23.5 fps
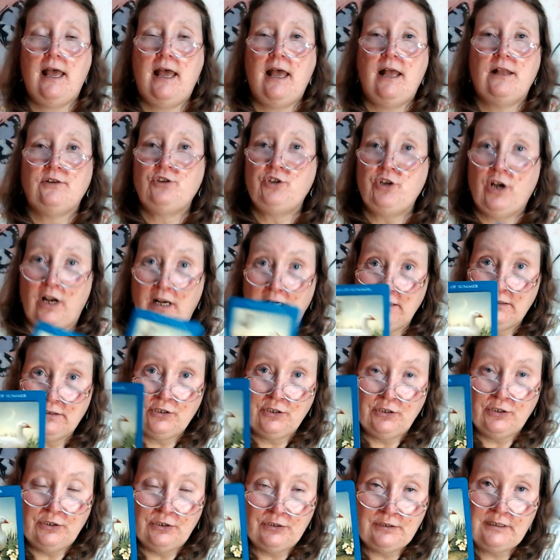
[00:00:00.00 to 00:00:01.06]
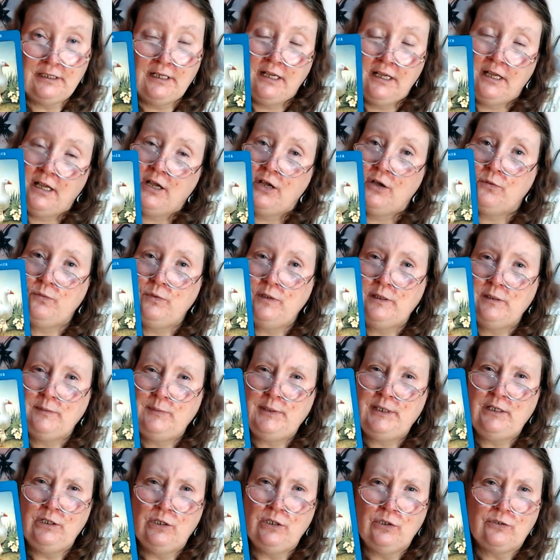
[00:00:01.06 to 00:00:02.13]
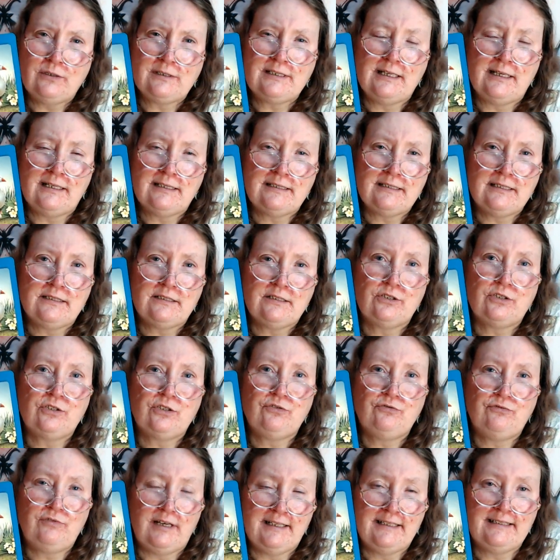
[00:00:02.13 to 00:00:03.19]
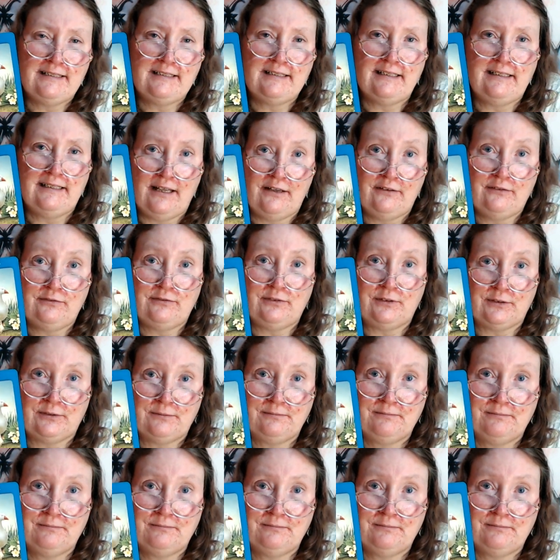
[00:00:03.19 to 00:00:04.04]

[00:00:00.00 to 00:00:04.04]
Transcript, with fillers: childhood will be looked at a greater level.